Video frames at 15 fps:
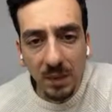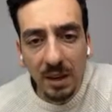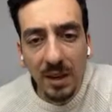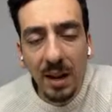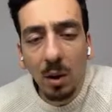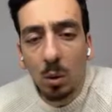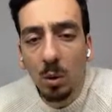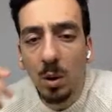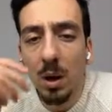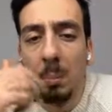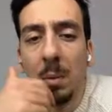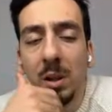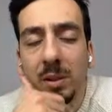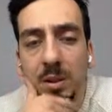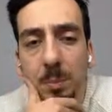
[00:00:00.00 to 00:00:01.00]
Now,
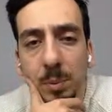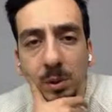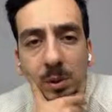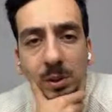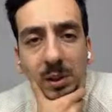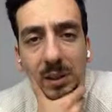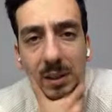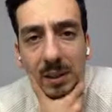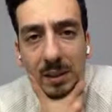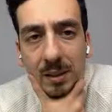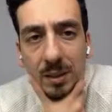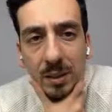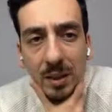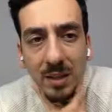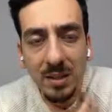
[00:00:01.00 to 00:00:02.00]
multiple
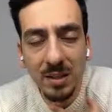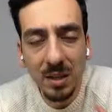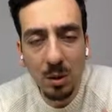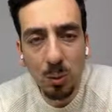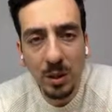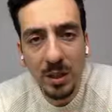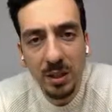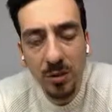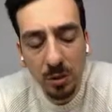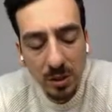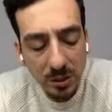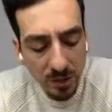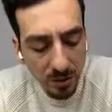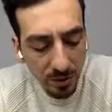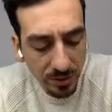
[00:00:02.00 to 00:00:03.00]
things that we need to
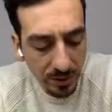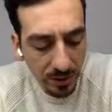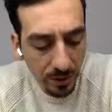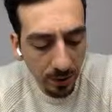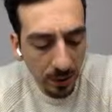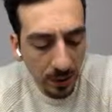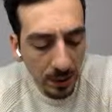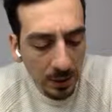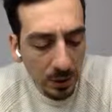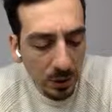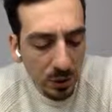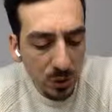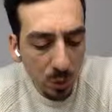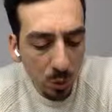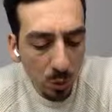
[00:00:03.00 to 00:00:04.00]
discuss here.
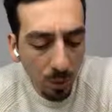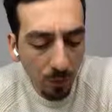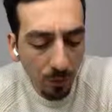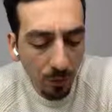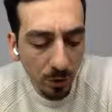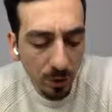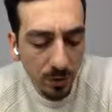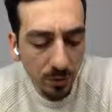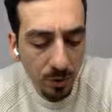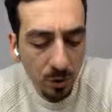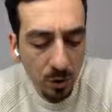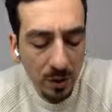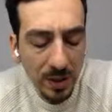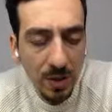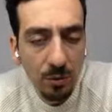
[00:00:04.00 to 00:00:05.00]
So first of
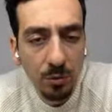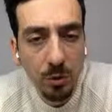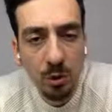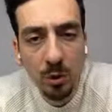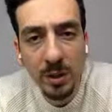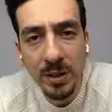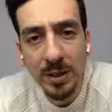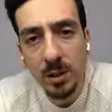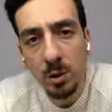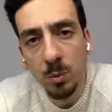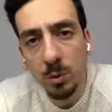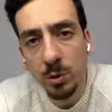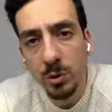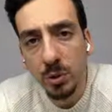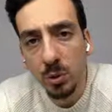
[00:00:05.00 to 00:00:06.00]
all, if you're an
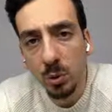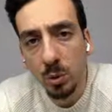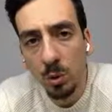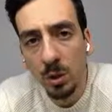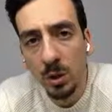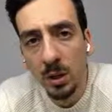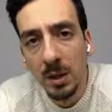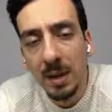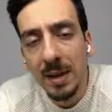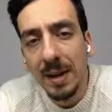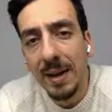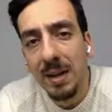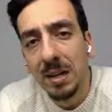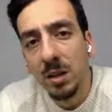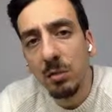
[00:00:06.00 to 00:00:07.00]
e-commerce store
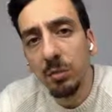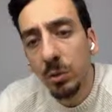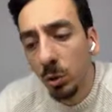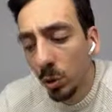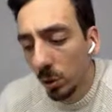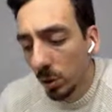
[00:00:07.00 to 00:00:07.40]
and if you're